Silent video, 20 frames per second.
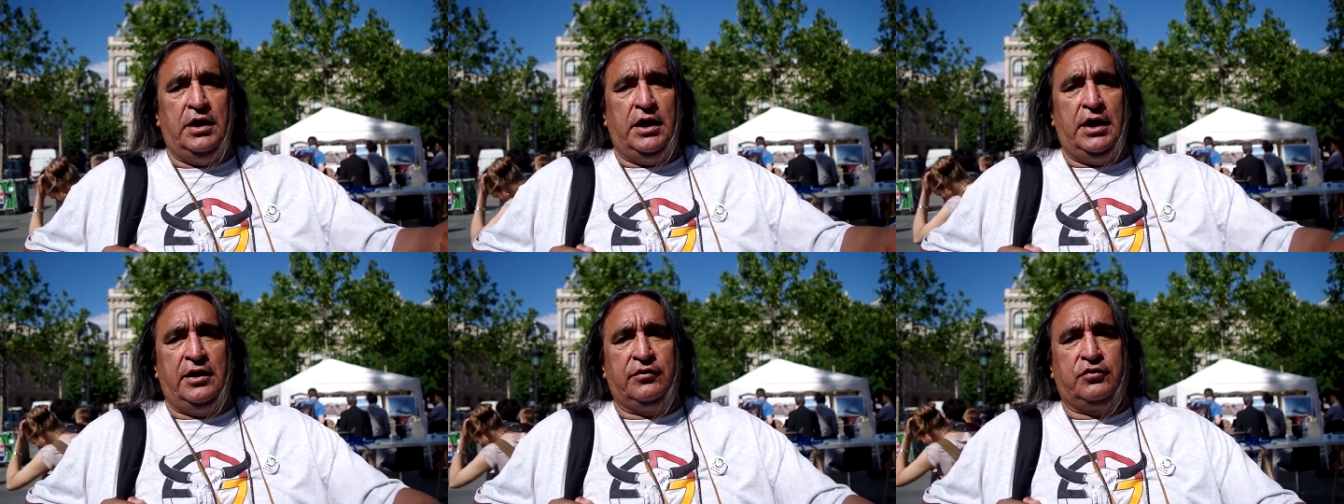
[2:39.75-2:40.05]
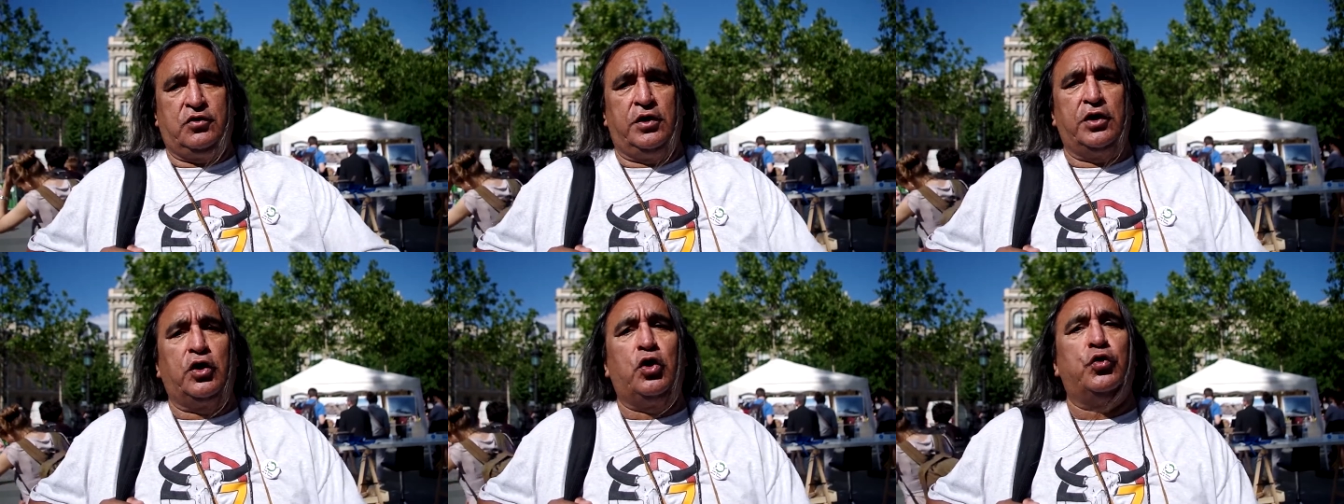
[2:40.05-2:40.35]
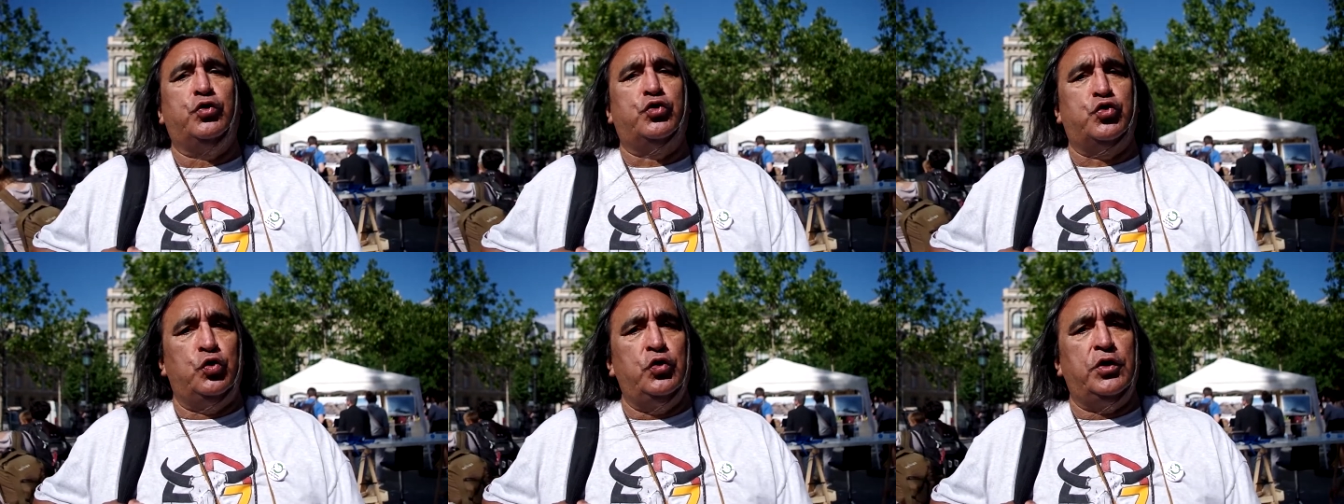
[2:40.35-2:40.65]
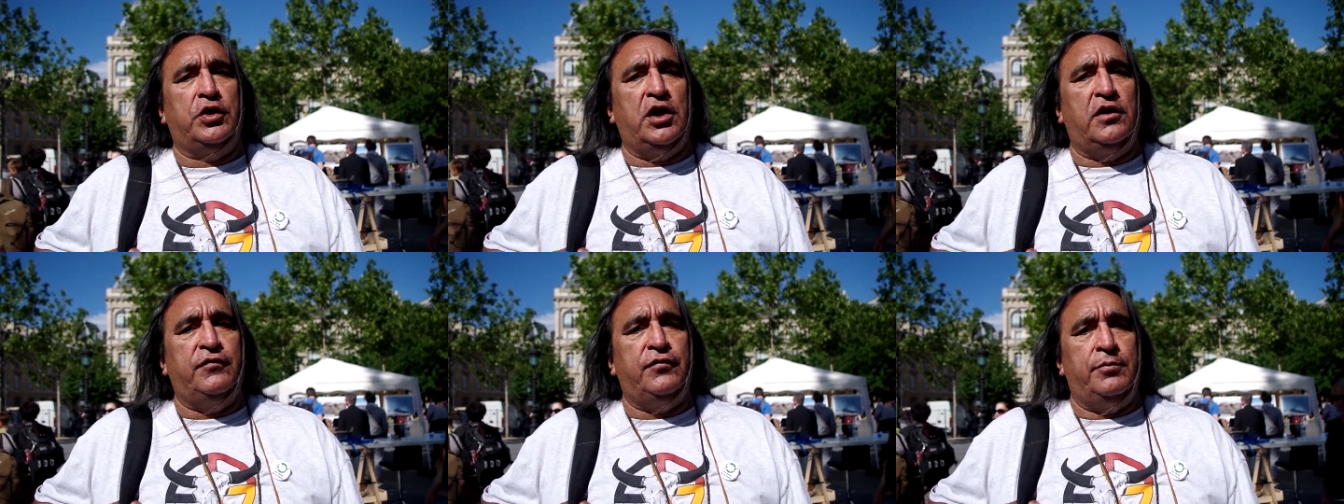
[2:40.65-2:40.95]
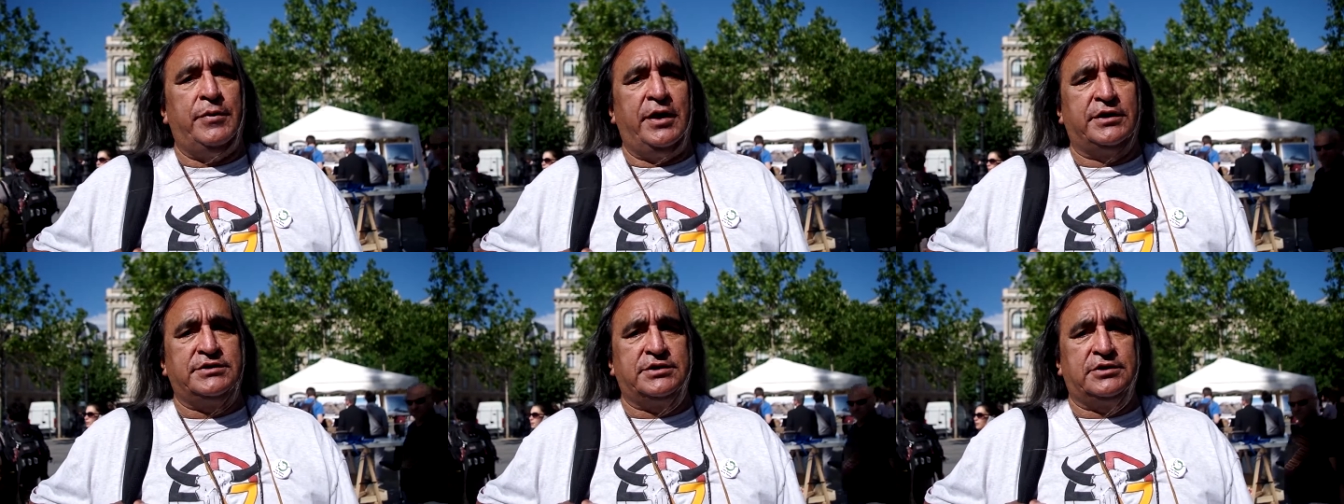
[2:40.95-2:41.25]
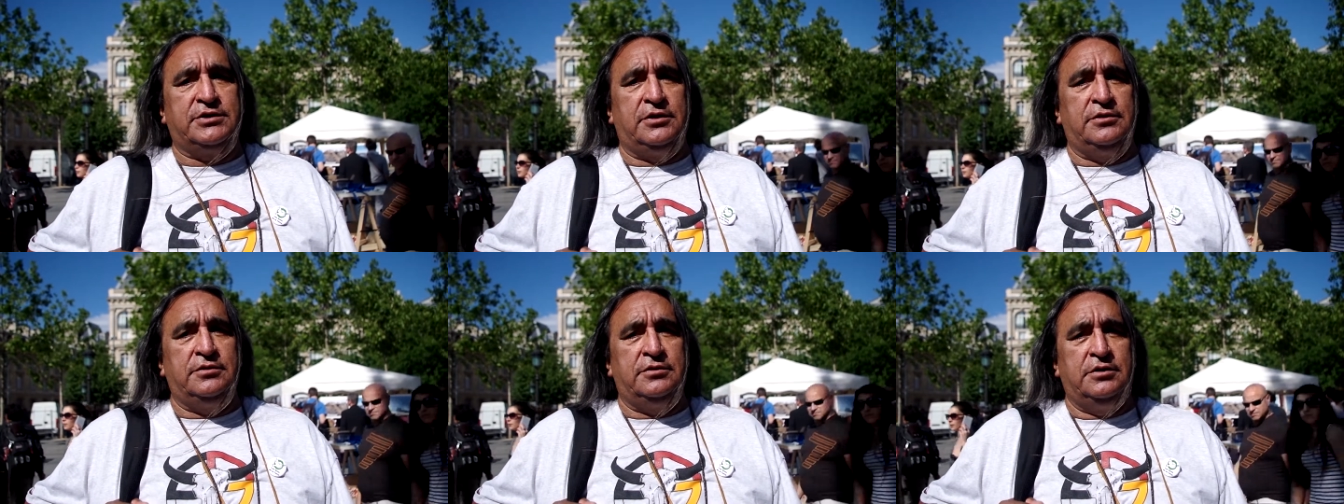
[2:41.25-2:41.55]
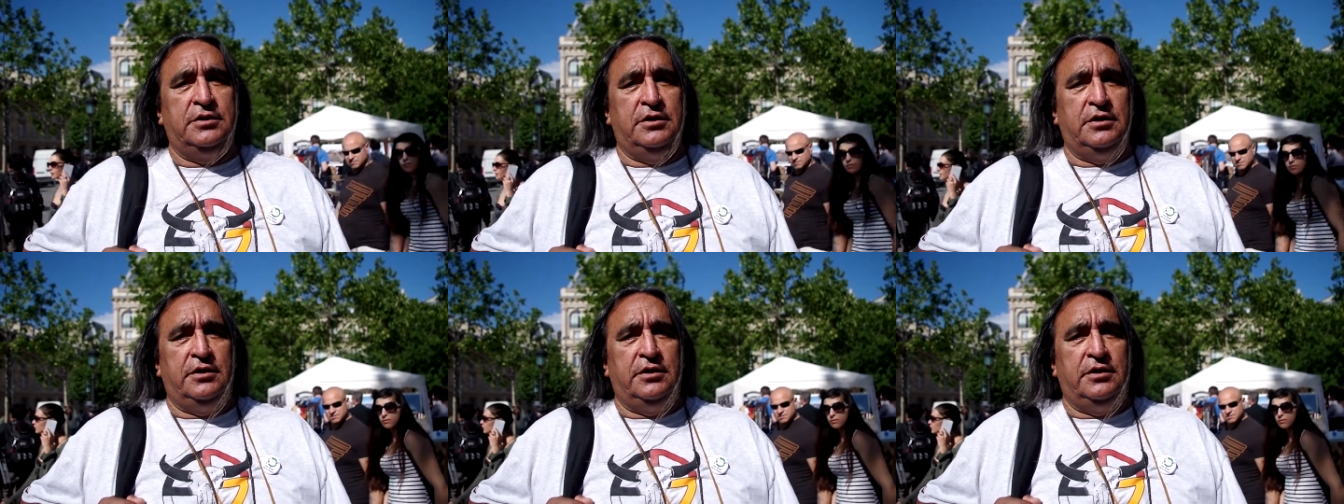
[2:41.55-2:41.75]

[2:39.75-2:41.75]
and it's going to go through the Gulf of Mexico.